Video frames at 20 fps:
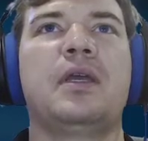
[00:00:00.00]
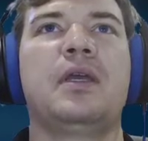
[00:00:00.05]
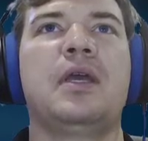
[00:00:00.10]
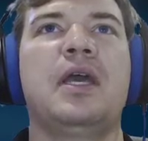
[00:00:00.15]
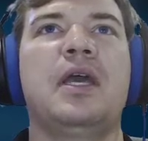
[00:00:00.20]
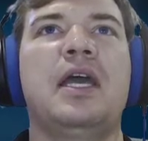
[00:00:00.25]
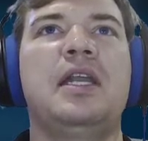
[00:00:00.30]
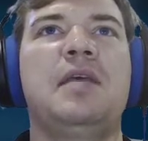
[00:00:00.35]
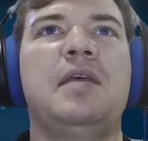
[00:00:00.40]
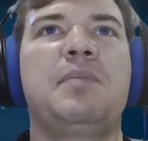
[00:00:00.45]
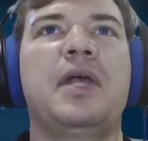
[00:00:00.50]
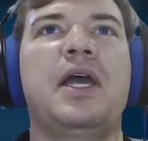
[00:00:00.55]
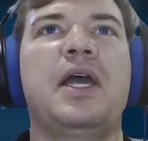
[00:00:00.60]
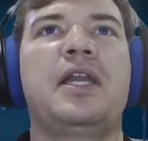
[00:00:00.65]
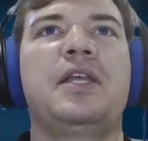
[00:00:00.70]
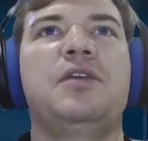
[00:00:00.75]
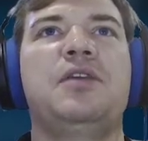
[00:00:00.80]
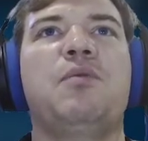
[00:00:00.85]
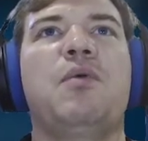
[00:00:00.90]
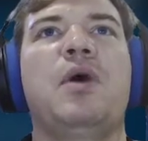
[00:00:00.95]
any planet
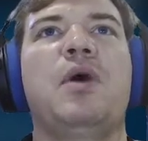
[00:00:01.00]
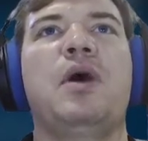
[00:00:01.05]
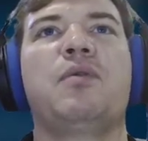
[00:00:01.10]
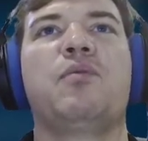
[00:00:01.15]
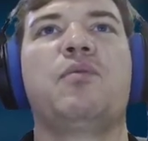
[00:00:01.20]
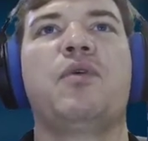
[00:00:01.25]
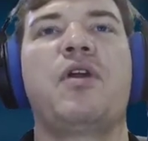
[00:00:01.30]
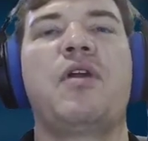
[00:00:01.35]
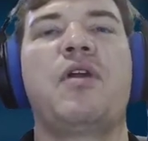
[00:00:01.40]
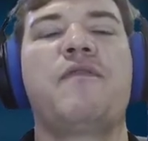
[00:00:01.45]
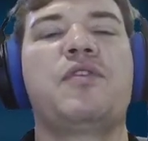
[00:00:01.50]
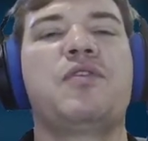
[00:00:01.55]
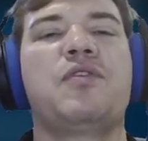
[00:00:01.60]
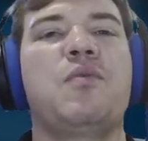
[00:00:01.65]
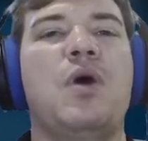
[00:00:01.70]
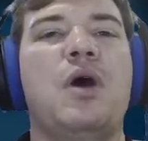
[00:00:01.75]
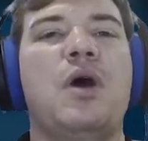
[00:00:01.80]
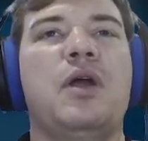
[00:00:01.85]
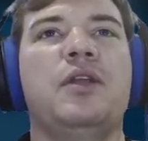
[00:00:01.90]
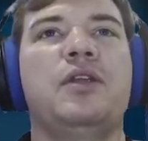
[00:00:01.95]
you want, wherever you
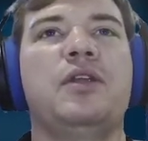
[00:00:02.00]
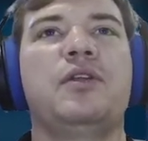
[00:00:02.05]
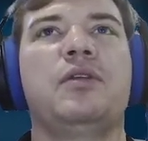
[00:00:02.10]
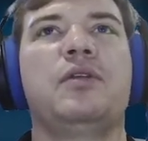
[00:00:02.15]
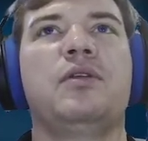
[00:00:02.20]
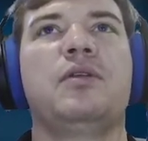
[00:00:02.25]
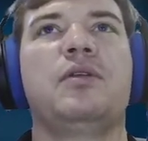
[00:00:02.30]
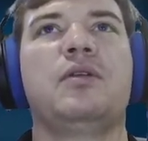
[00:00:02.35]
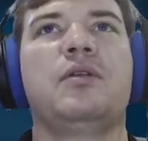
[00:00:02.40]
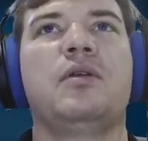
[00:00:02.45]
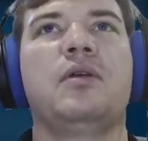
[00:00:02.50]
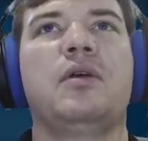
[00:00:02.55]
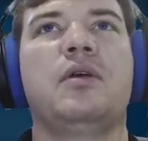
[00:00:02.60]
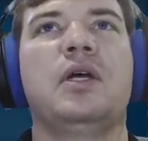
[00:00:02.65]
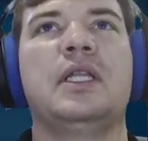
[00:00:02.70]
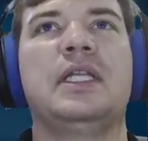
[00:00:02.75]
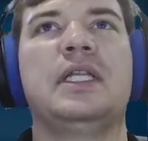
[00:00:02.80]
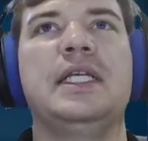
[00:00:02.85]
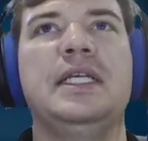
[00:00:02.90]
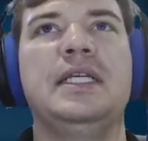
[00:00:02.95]
want a
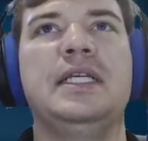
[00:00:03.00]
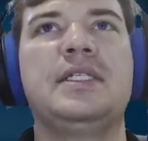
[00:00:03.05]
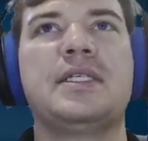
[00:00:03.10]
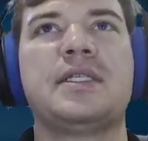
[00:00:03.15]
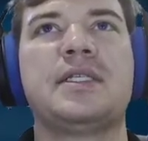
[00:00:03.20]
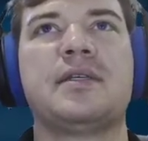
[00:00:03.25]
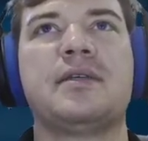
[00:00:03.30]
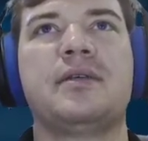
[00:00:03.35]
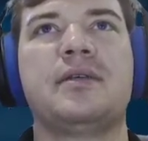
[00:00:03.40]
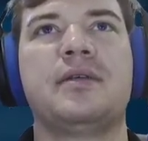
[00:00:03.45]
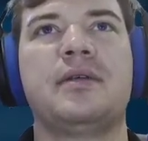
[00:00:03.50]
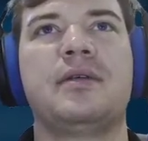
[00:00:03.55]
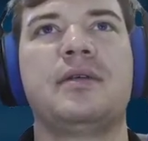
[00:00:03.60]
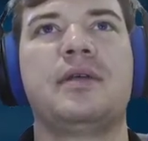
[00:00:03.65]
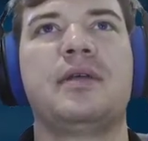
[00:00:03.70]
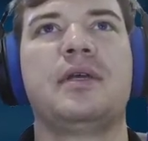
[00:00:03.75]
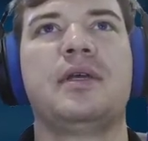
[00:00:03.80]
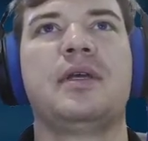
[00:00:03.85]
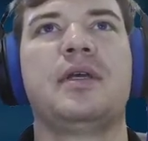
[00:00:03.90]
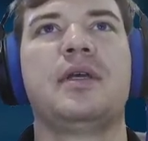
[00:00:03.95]
lease.
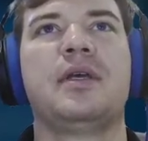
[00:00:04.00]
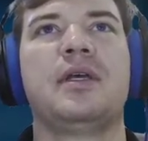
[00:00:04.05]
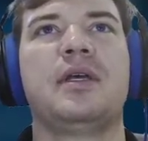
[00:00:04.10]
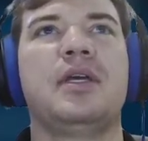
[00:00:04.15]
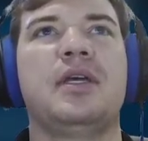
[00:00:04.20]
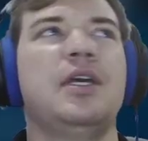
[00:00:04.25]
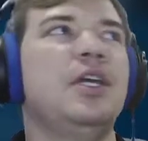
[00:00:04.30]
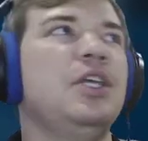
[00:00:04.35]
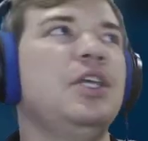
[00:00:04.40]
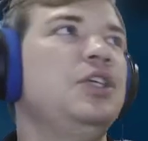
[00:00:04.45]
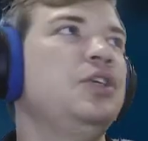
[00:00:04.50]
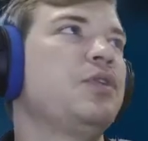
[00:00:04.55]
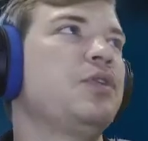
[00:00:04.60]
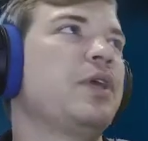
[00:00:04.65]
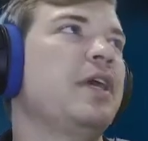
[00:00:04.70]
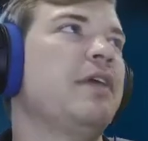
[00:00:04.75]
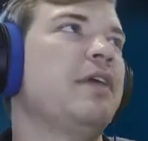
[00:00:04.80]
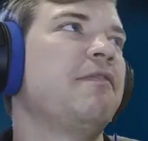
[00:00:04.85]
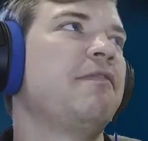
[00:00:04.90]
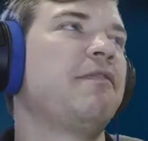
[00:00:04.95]
You
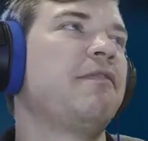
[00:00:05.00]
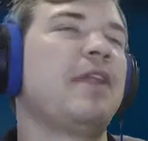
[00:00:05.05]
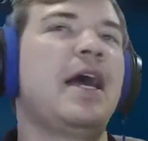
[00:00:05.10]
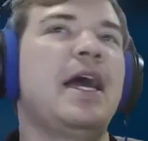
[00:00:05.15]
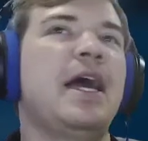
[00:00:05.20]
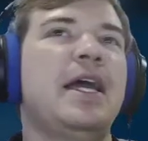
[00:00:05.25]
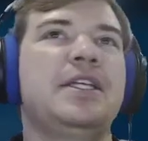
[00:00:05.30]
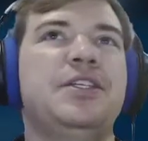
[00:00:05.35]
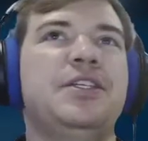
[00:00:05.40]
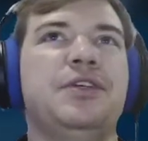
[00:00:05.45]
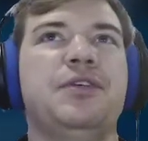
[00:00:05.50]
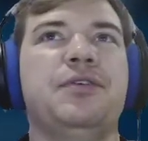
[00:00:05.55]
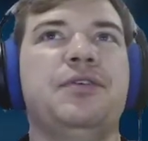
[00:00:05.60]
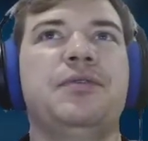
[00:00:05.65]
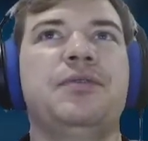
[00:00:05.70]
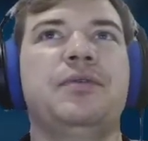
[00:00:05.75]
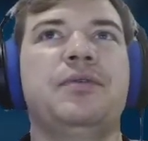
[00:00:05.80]
can fly to.